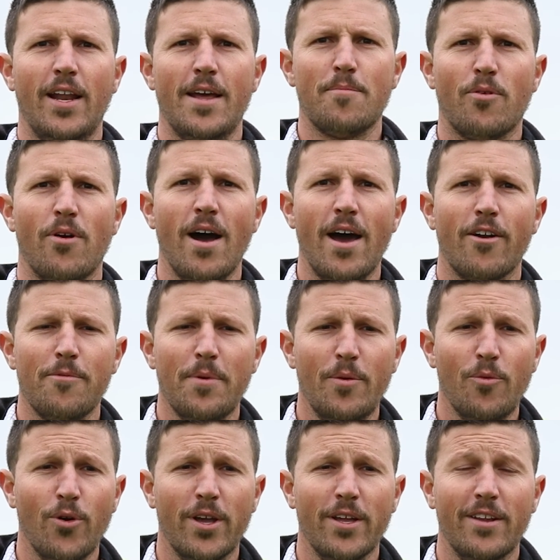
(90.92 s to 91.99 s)
the have
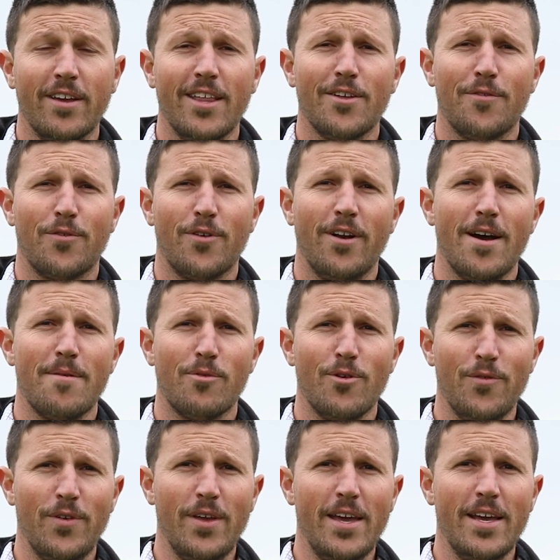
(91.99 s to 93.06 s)
been working together for a number
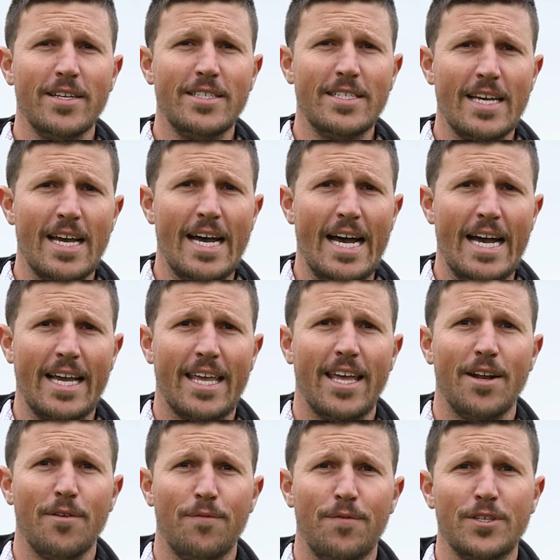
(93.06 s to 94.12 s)
of years, uh,
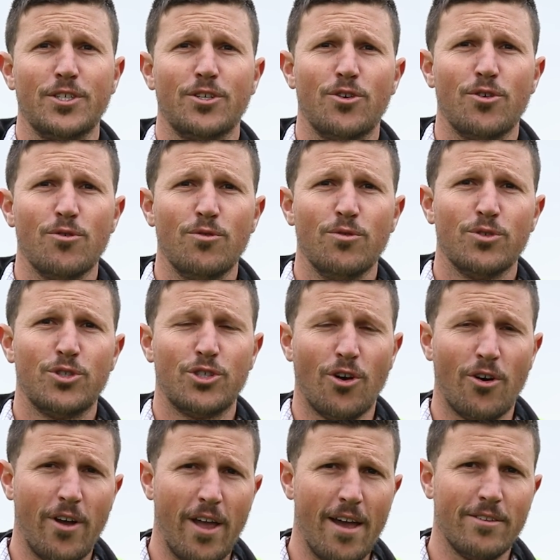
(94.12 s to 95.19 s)
getting physical
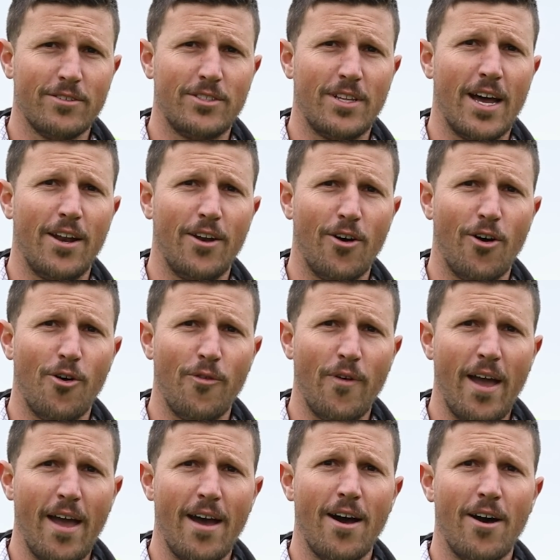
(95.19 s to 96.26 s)
stock counts done of
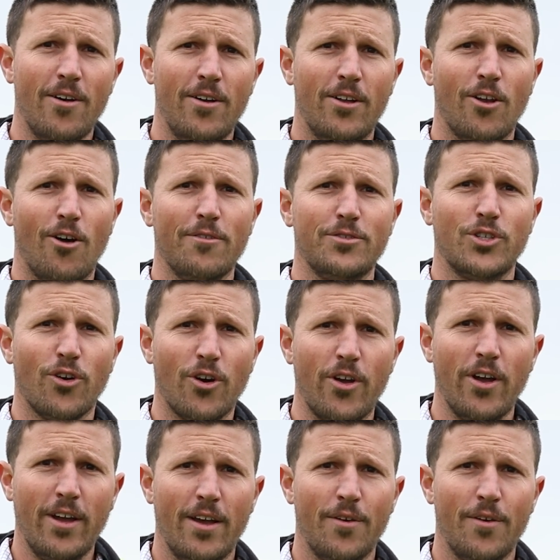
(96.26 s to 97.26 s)
our livestock